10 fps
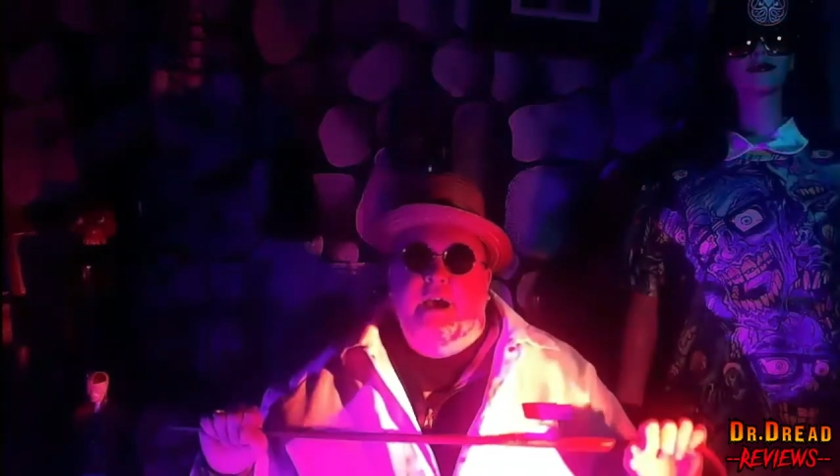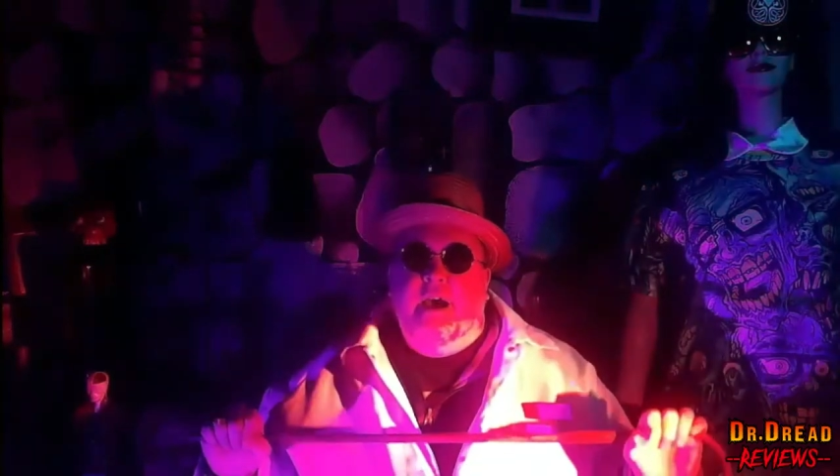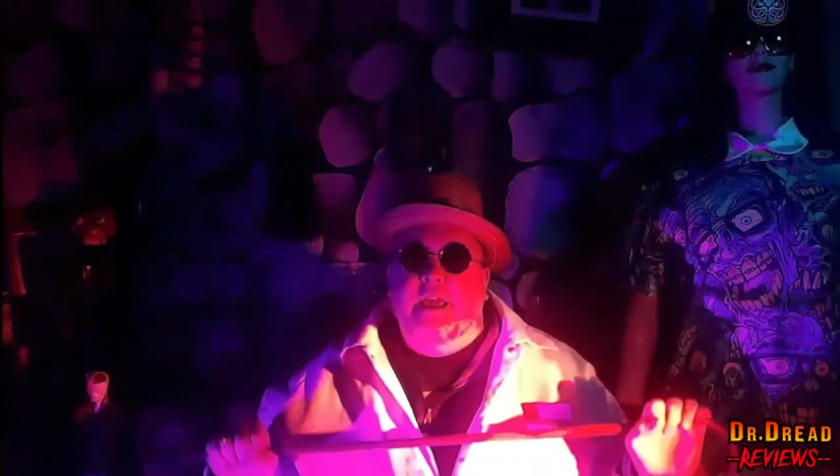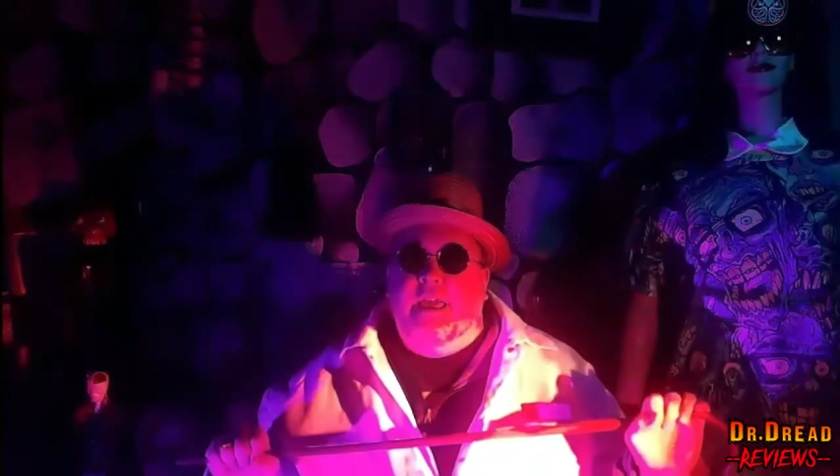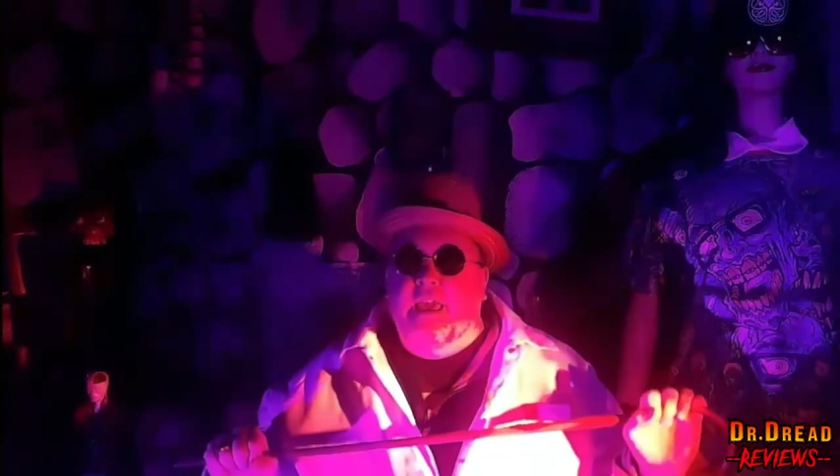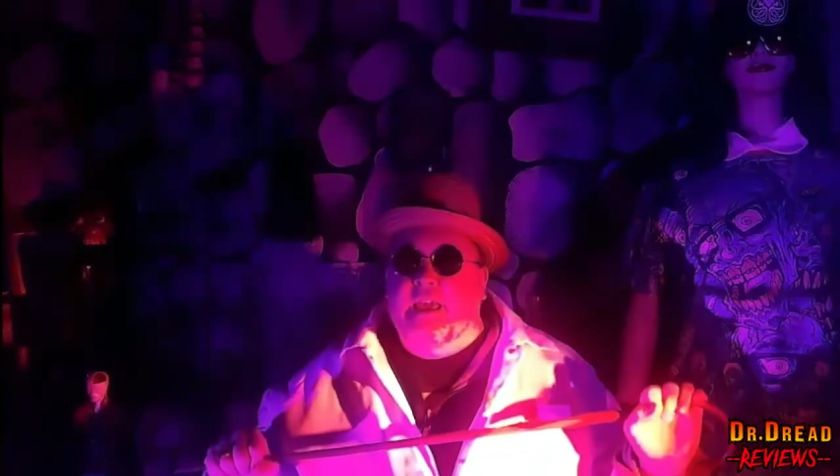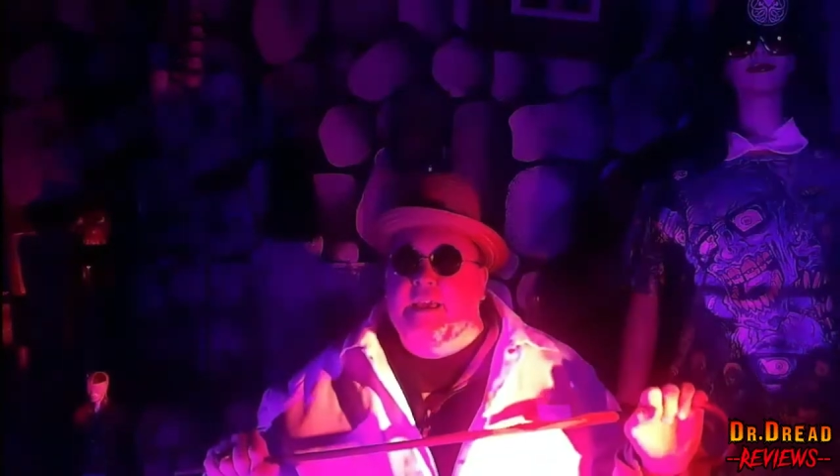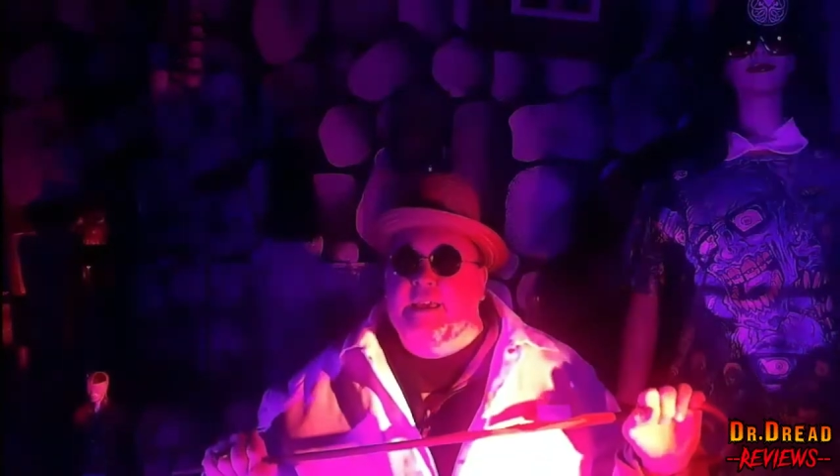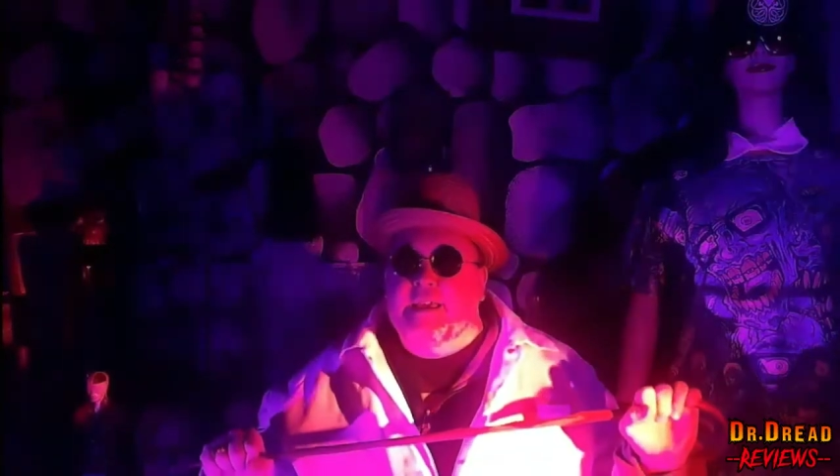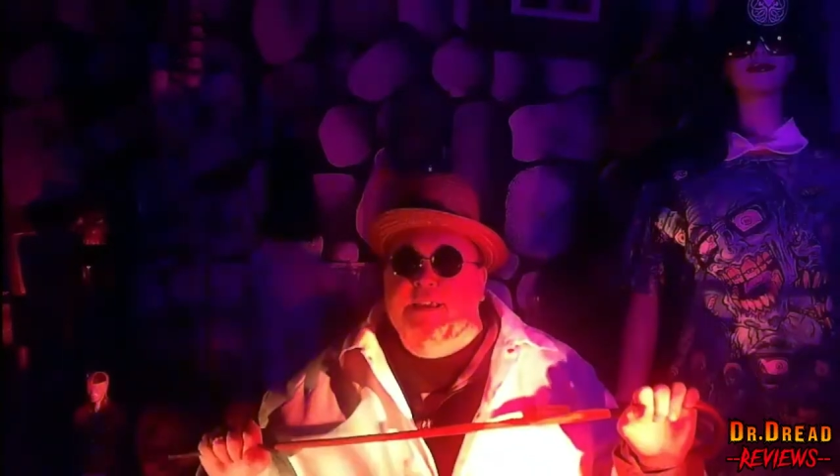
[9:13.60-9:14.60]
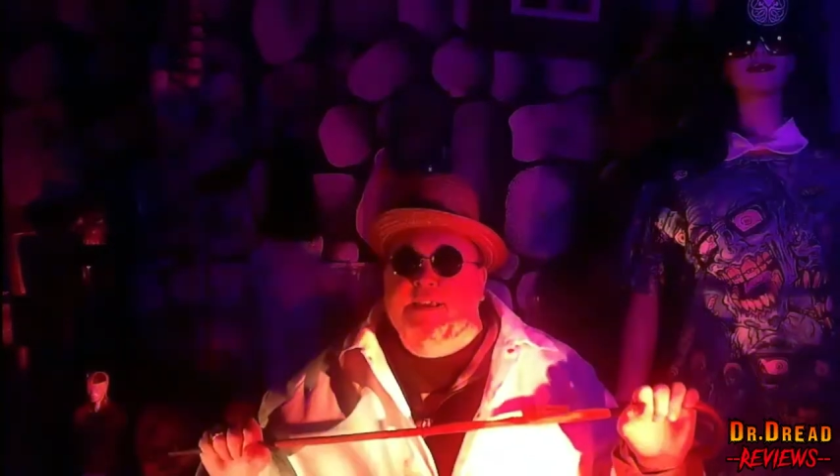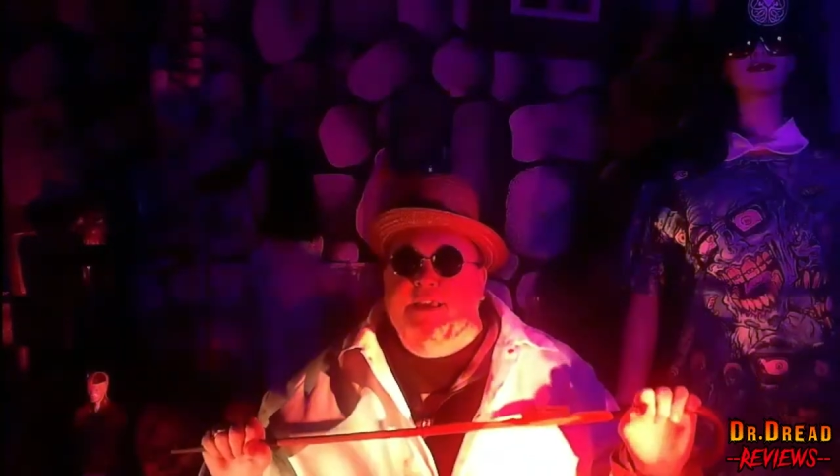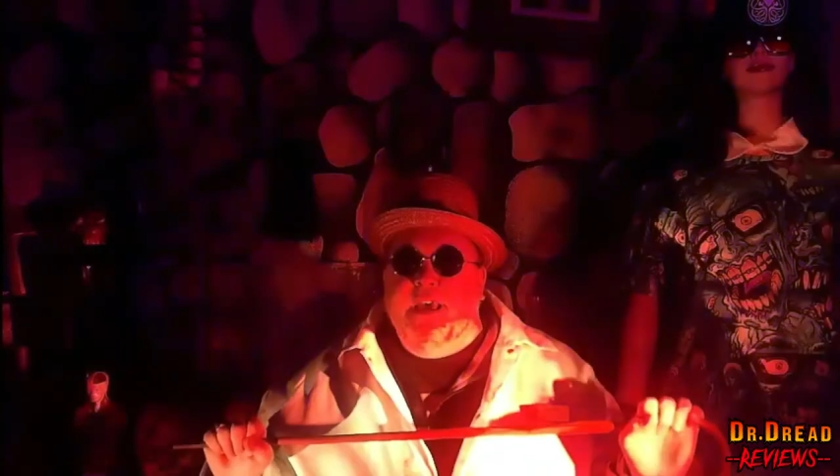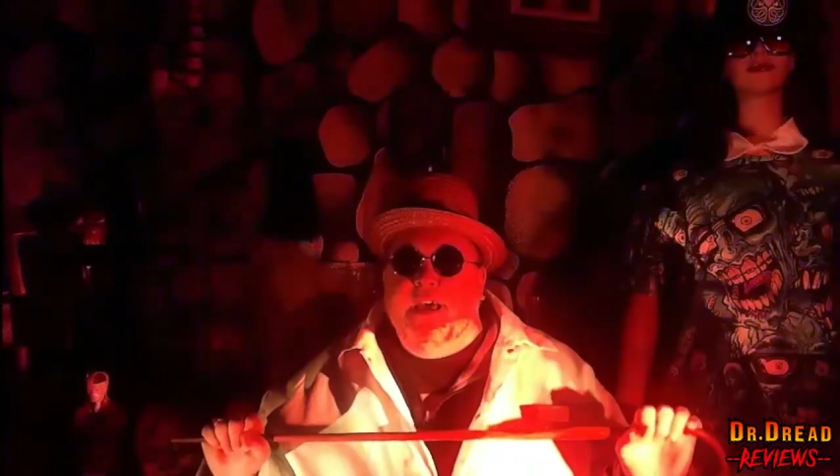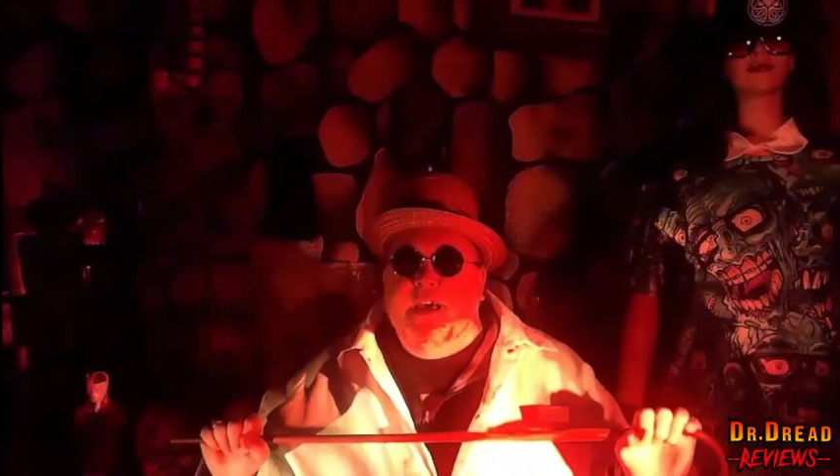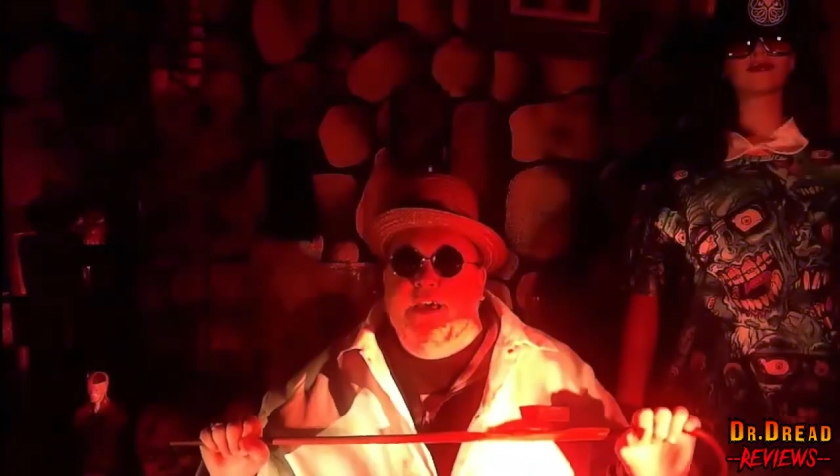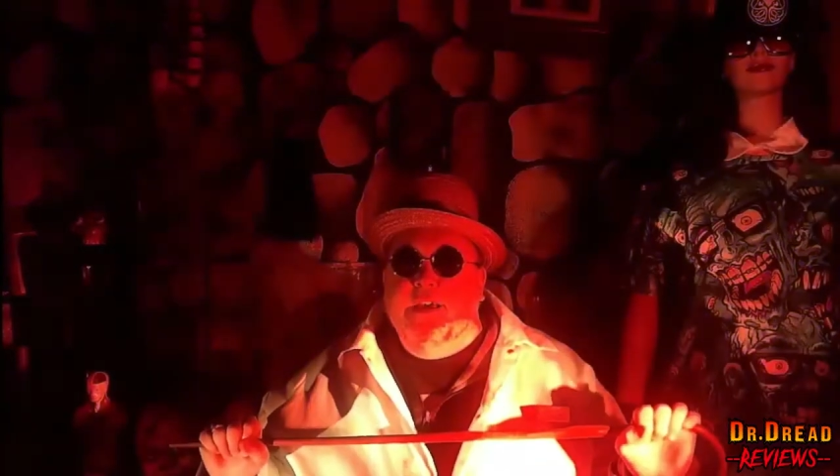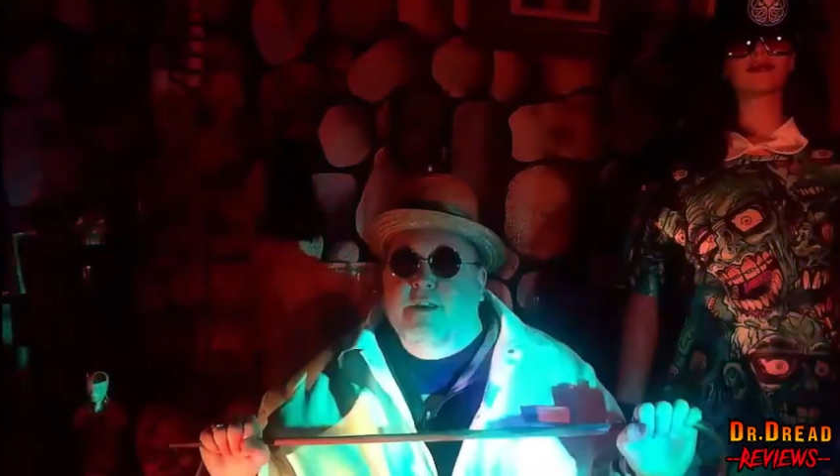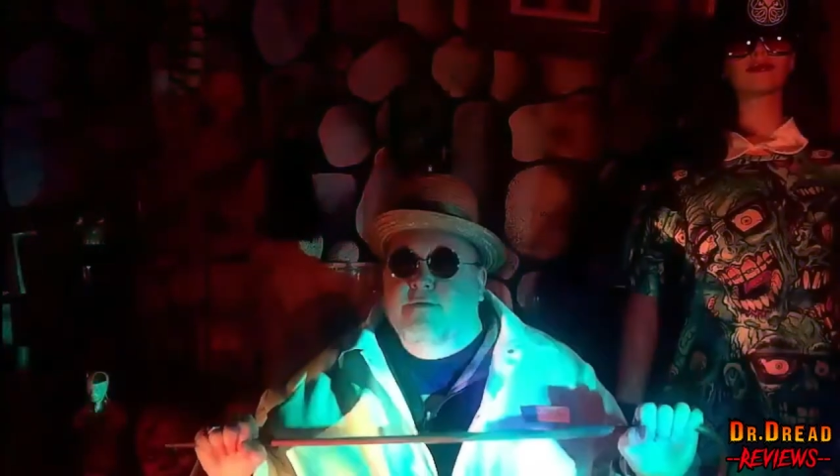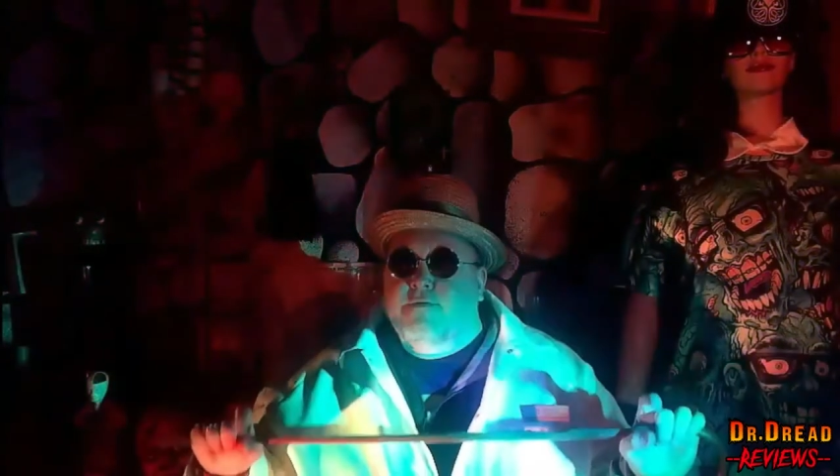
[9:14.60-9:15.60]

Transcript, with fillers: Uh, he is uh,